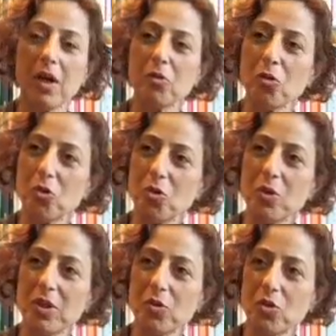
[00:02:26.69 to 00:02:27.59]
I thought
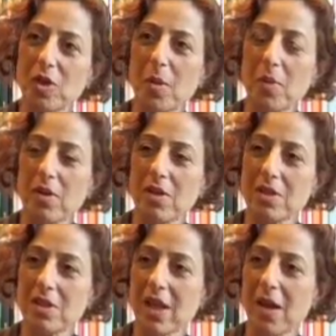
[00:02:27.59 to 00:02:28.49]
going to Yemen
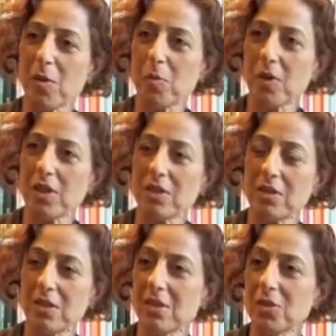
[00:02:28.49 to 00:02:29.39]
as an Arab
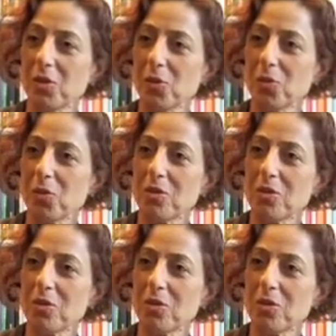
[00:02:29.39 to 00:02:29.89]
country, you know,